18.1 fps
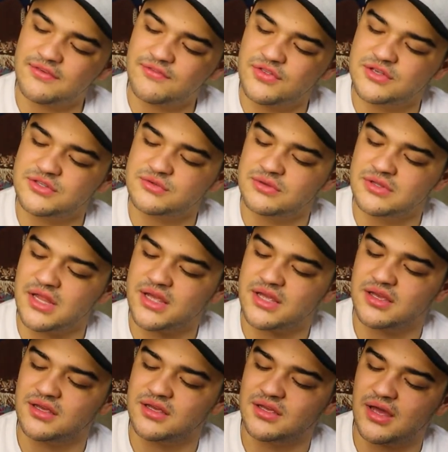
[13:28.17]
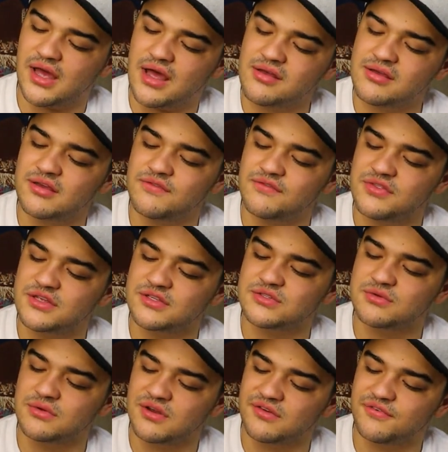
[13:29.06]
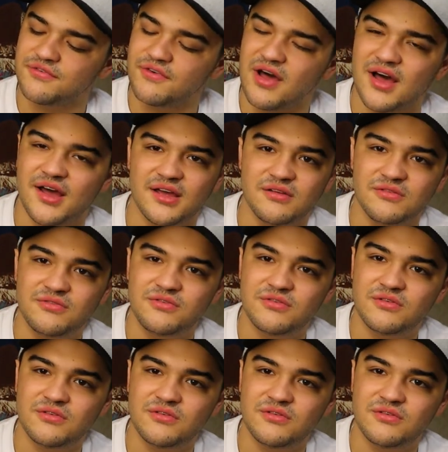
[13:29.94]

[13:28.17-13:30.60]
this one a 5.